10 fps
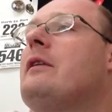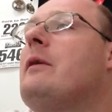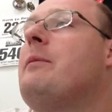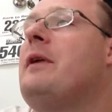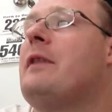to
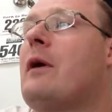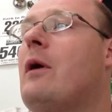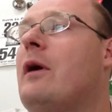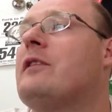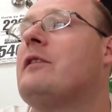be the
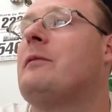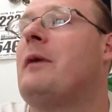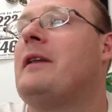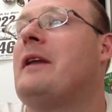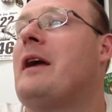cause of
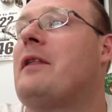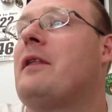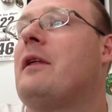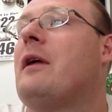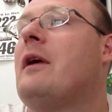my
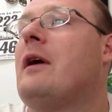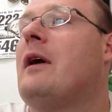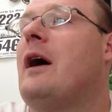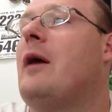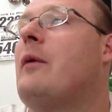death.
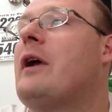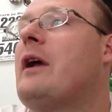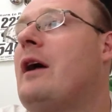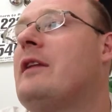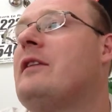I want
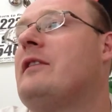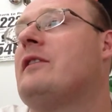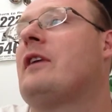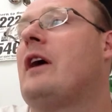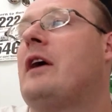God to
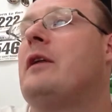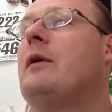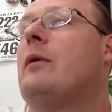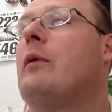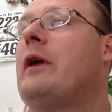decide
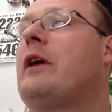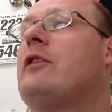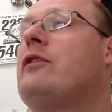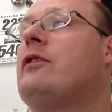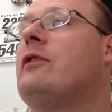when I
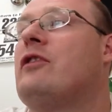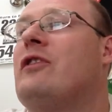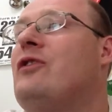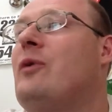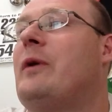sh-
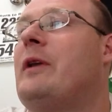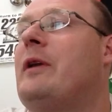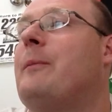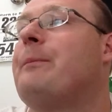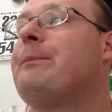should join
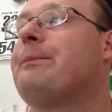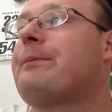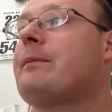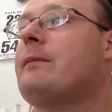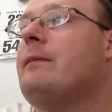Him.
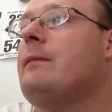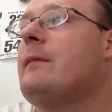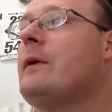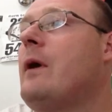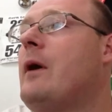
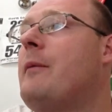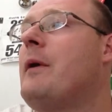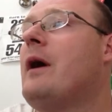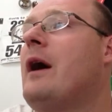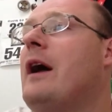Um,
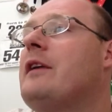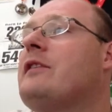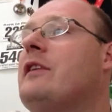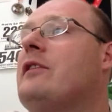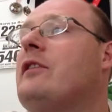I
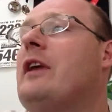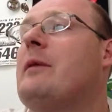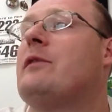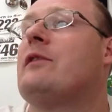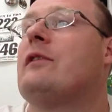essentially
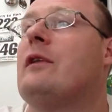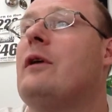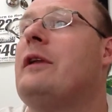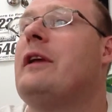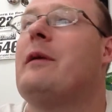am
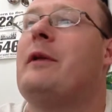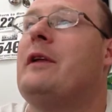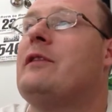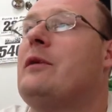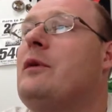slowly
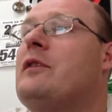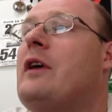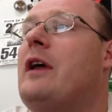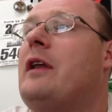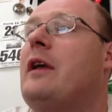committing
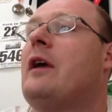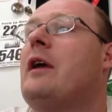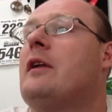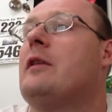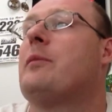suicide,
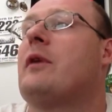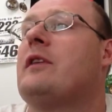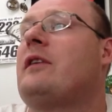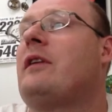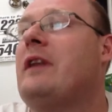
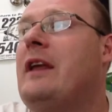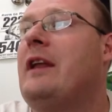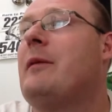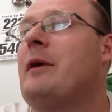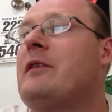depressingly
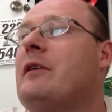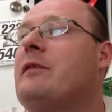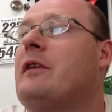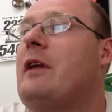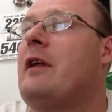eating myself
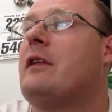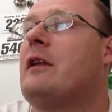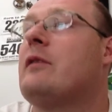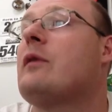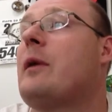to death.
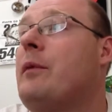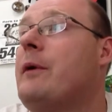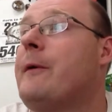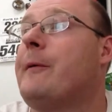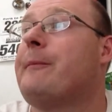That's what I put
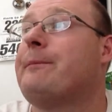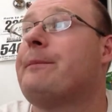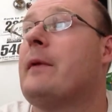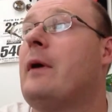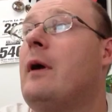here.
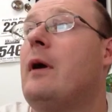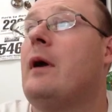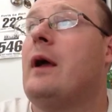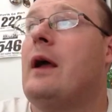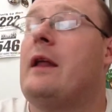
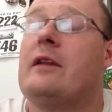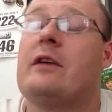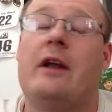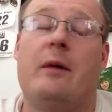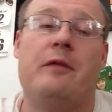And that's
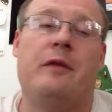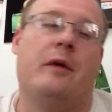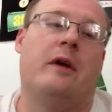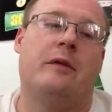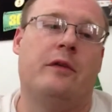kind of how I
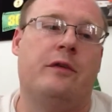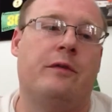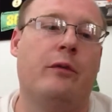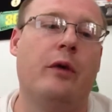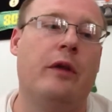feel. I
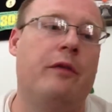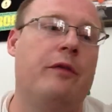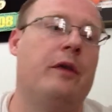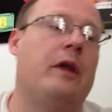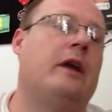just really
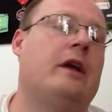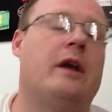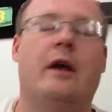feel like